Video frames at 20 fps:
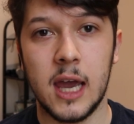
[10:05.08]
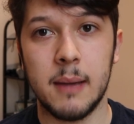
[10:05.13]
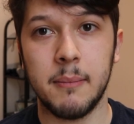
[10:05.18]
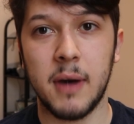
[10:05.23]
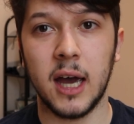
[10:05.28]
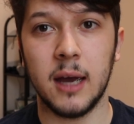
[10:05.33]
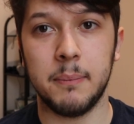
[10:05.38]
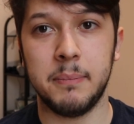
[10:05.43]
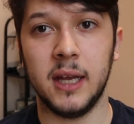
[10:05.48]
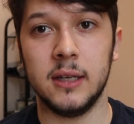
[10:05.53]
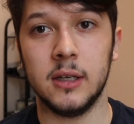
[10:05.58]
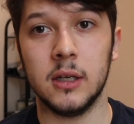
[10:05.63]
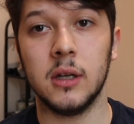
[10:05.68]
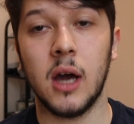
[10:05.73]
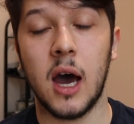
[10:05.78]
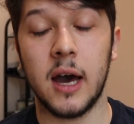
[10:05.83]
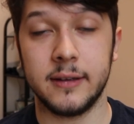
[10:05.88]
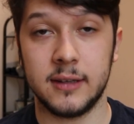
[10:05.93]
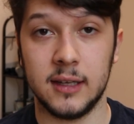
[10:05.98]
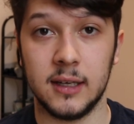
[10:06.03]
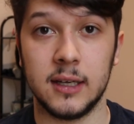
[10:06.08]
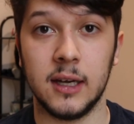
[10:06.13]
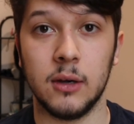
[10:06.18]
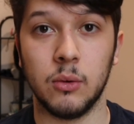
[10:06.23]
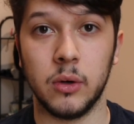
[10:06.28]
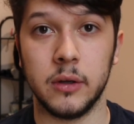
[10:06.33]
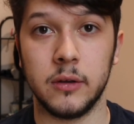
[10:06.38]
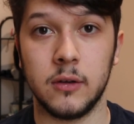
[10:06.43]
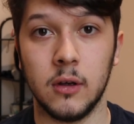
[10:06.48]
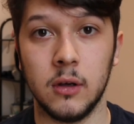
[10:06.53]
in my opinion, I think it
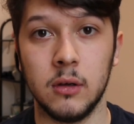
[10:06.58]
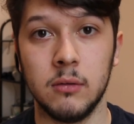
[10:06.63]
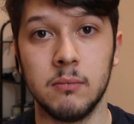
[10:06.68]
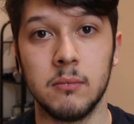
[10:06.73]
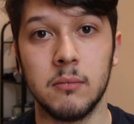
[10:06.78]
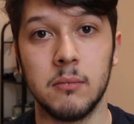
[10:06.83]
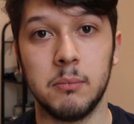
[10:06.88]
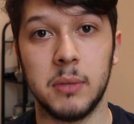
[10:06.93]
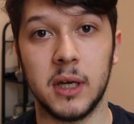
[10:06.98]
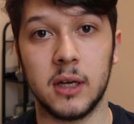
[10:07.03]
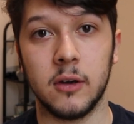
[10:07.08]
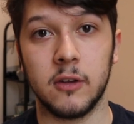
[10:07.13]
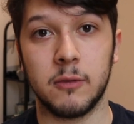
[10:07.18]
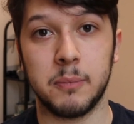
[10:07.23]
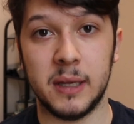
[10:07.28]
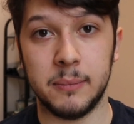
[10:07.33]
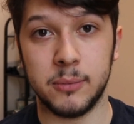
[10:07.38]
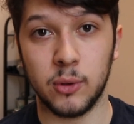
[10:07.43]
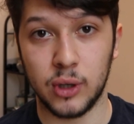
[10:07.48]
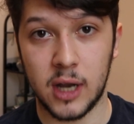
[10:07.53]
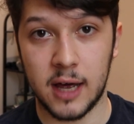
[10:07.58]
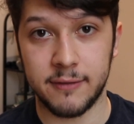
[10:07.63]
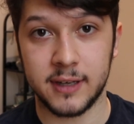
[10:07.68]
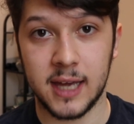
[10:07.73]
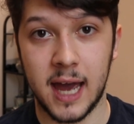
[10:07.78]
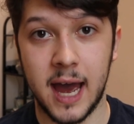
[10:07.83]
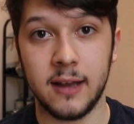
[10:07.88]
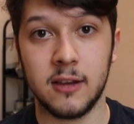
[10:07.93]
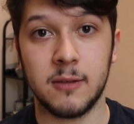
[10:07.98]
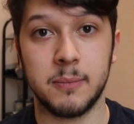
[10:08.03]
would do, because people love
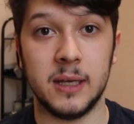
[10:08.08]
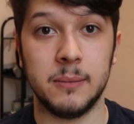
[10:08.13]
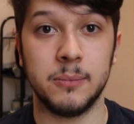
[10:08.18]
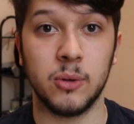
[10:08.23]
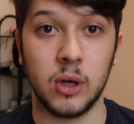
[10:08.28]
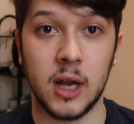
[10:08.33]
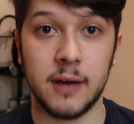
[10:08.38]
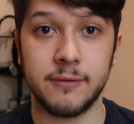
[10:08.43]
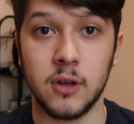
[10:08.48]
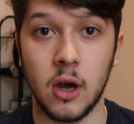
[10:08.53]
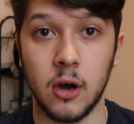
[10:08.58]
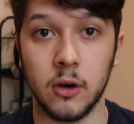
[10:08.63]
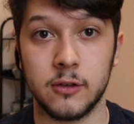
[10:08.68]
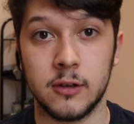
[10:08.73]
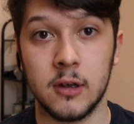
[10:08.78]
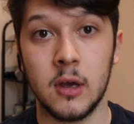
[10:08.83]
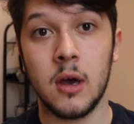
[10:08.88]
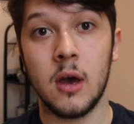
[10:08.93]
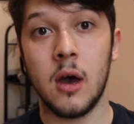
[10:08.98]
cats, people love dogs.